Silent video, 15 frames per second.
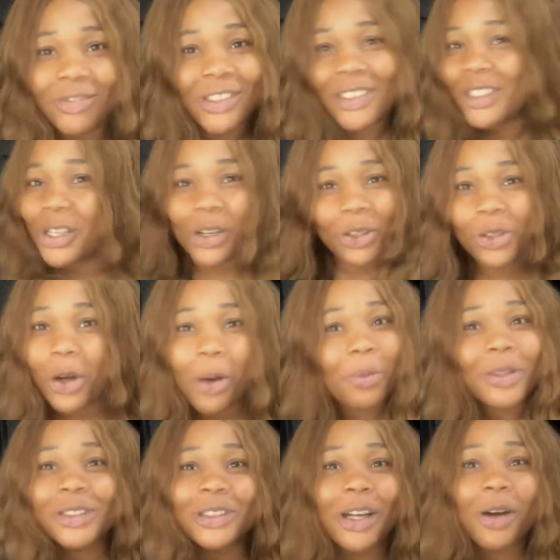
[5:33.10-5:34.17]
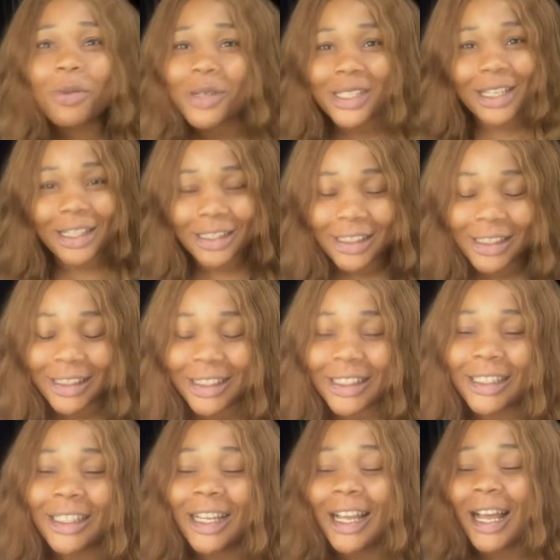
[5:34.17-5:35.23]
you're almost at
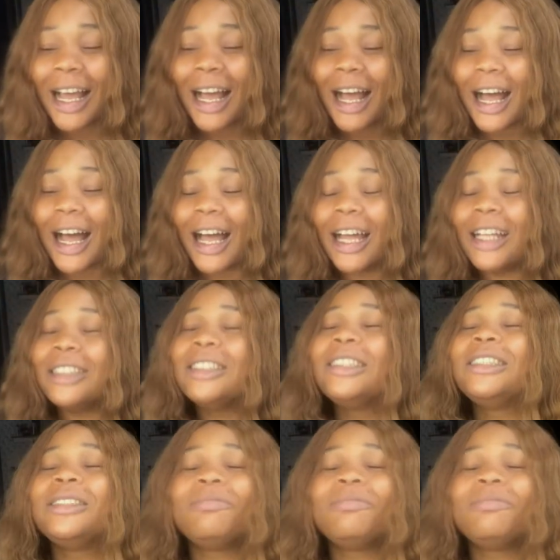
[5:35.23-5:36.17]
it. And